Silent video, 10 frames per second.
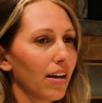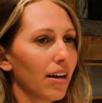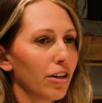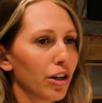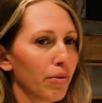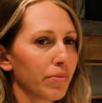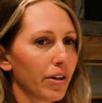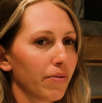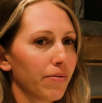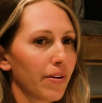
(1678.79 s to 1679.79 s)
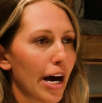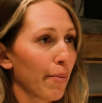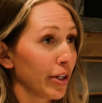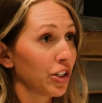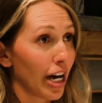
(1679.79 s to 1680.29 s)
in terms of how
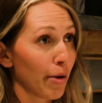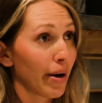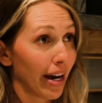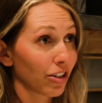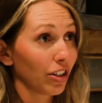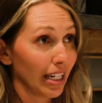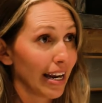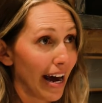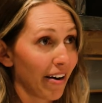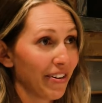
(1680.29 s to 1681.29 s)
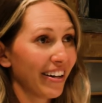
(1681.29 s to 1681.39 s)
much time I actually did have.